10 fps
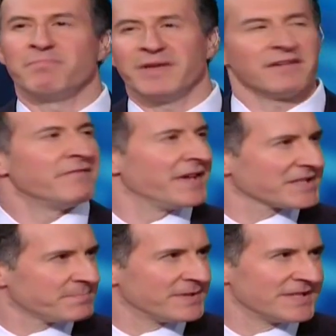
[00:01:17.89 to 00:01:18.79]
big
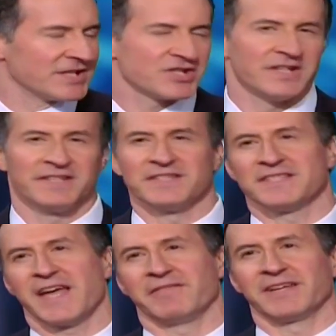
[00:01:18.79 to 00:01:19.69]
VIX
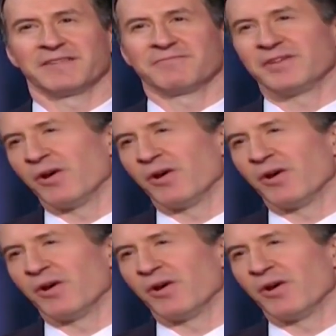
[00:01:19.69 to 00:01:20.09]
positions, having